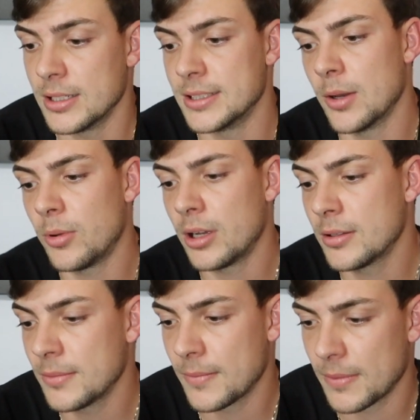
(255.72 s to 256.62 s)
That
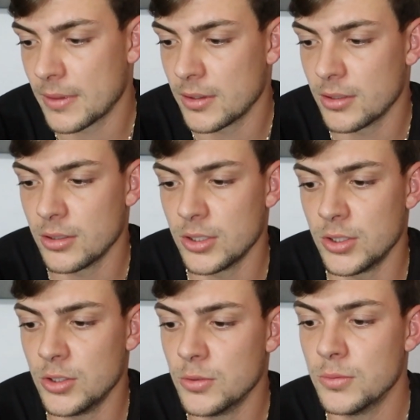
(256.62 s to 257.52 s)
one,
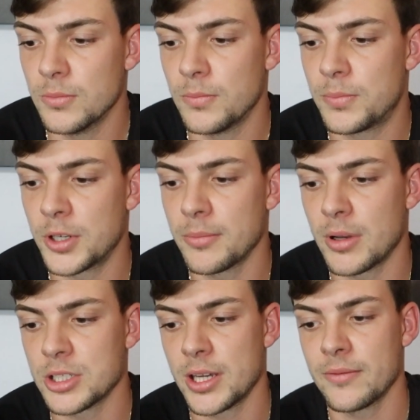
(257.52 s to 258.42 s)
you pretty
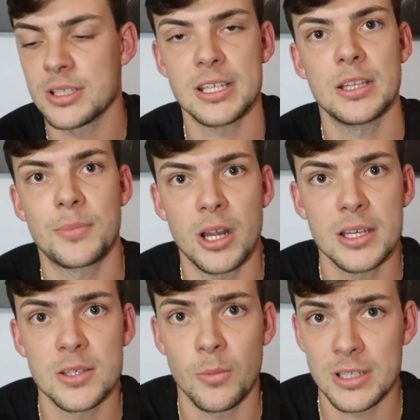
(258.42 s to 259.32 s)
much have a set
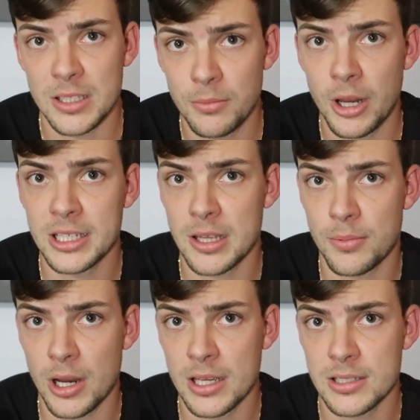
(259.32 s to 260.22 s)
price. Once it breaks that
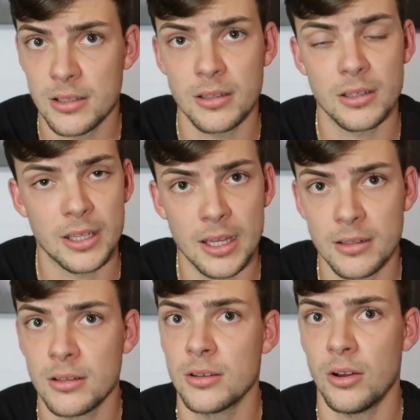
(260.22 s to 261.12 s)
price,
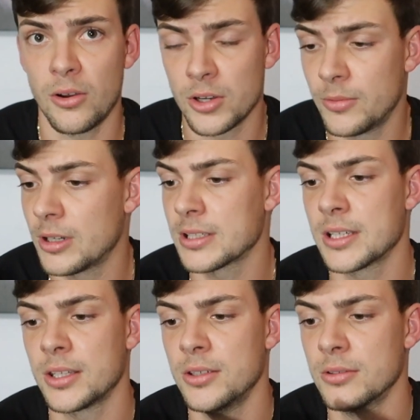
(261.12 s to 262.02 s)
again, order will
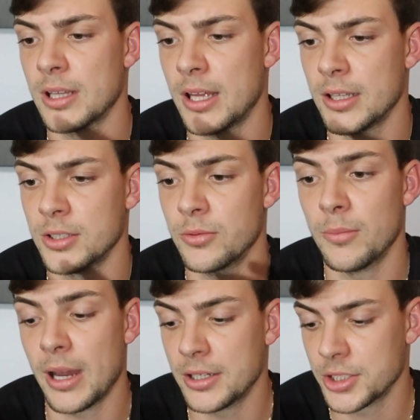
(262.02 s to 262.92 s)
execute and you will
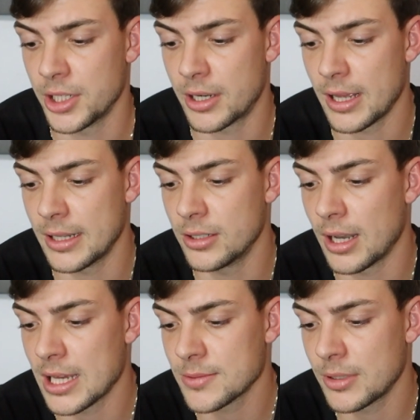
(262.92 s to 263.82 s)
buy the share. And the
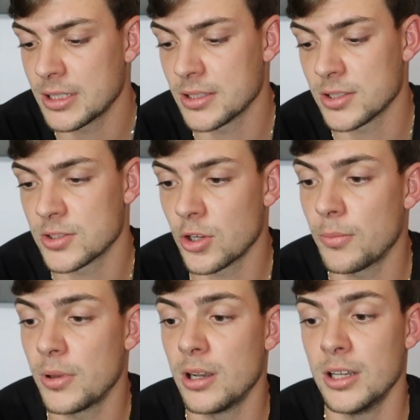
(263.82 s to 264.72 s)
last one is a
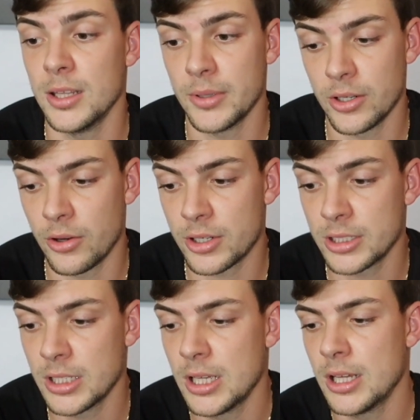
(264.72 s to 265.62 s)
stop limit
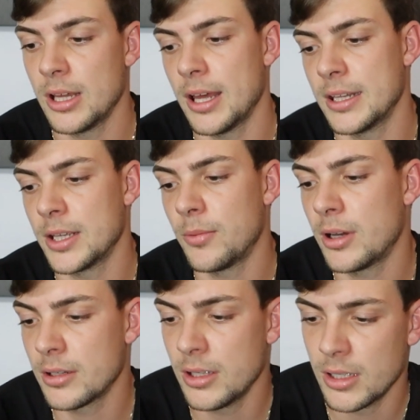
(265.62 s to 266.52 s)
order, and that
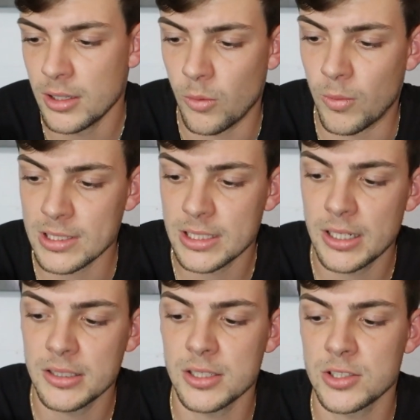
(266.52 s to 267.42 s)
one, once it
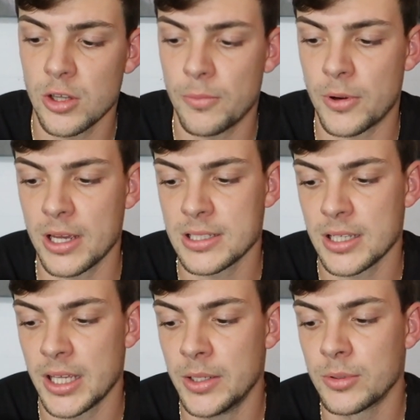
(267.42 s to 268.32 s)
hits the stop price,
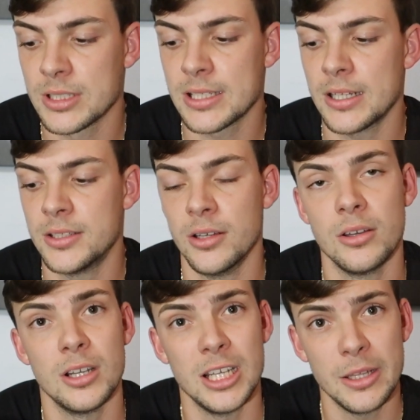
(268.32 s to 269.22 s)
it will set the
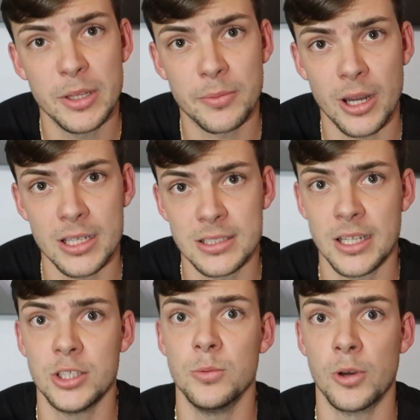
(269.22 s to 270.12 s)
limit price
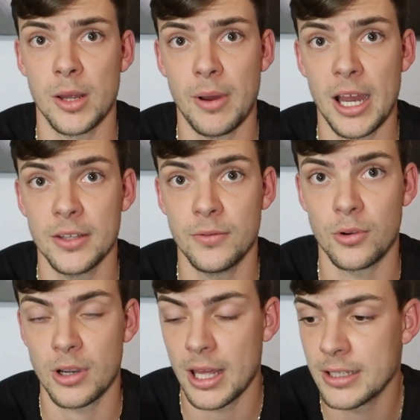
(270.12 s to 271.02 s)
that you want to buy it
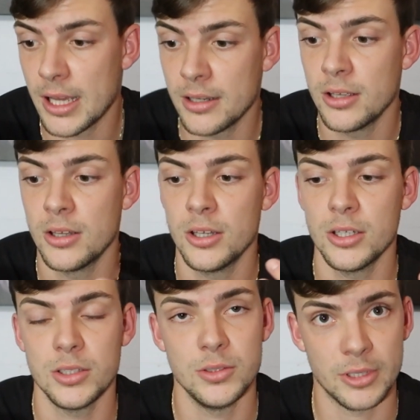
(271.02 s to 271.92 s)
for, and then
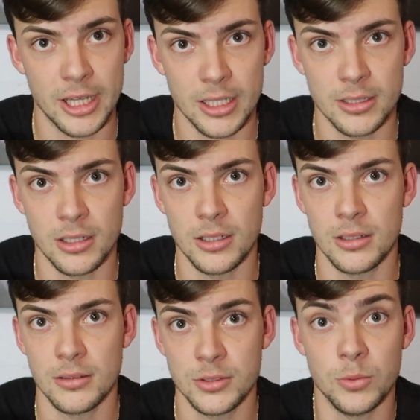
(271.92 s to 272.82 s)
you
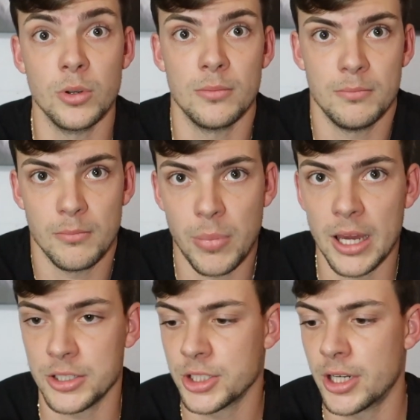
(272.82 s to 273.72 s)
will
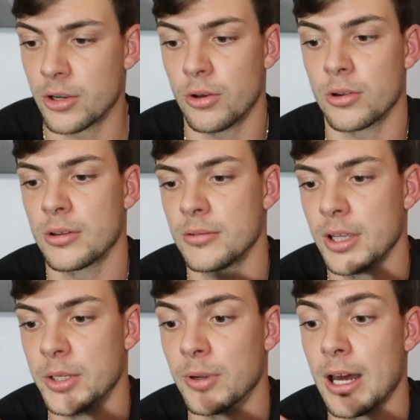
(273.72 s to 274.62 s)
buy the share, or
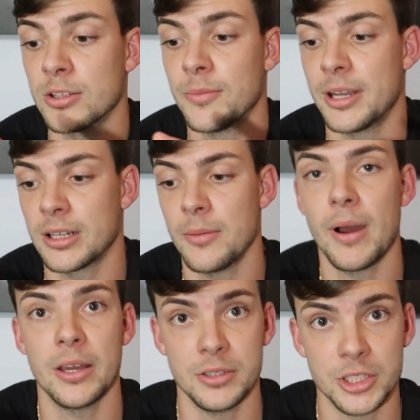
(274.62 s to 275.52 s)
it will automatically
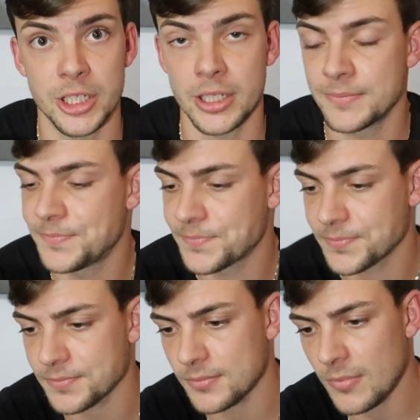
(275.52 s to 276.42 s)
buy you the share.
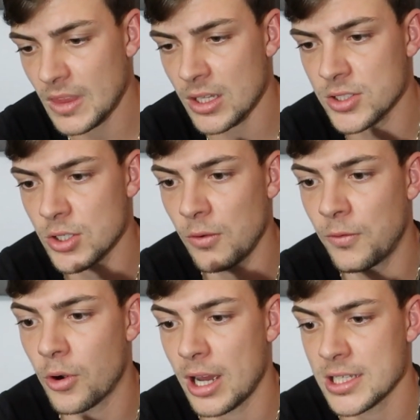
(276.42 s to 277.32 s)
So
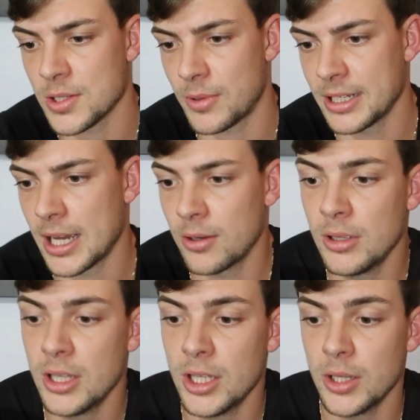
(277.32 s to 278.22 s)
for us right now,
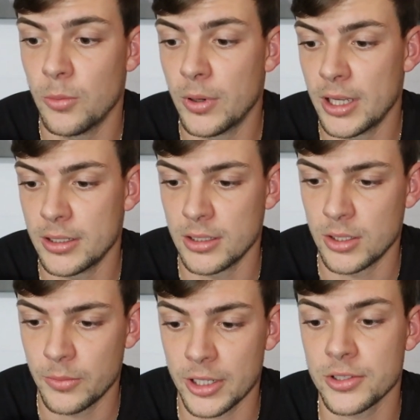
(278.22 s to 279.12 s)
when
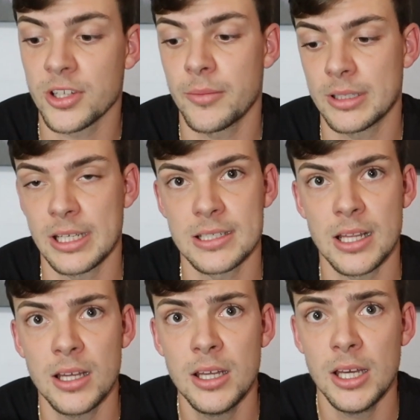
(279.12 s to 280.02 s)
we are talking about
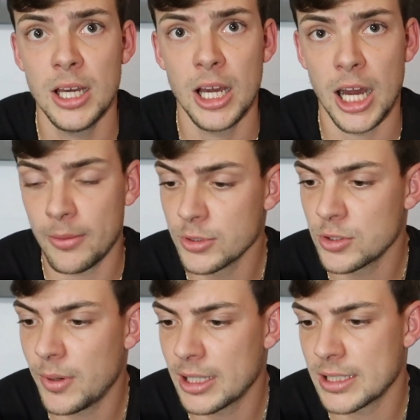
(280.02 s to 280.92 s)
Tesla, I want
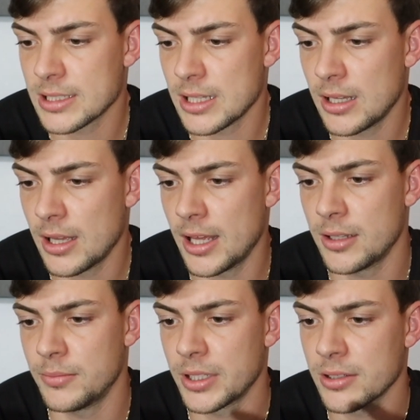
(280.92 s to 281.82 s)
to buy a Tesla,
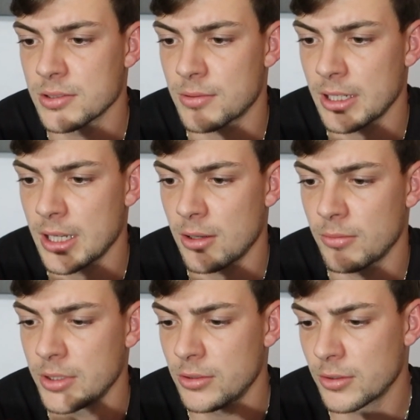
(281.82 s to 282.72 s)
and because right now
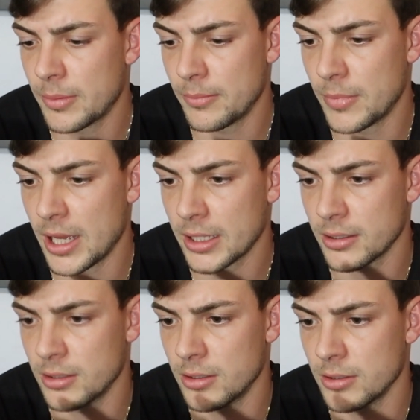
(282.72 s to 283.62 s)
when you look back,
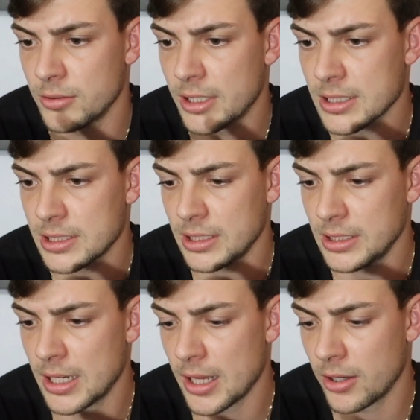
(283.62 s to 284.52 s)
you can see
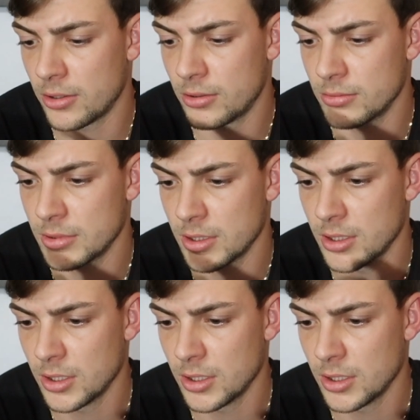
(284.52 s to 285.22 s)
that I own